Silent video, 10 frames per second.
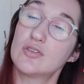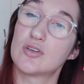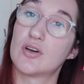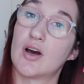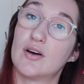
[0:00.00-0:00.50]
to
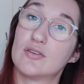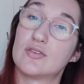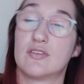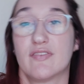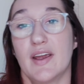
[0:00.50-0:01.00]
go to
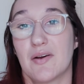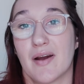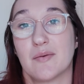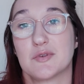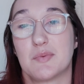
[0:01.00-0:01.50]
the Fae
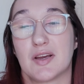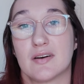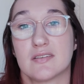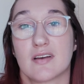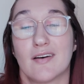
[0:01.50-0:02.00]
realms
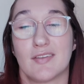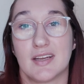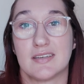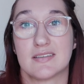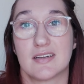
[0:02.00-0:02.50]
because of
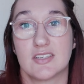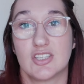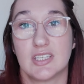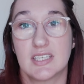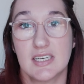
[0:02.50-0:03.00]
things that
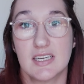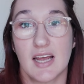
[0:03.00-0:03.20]
she did,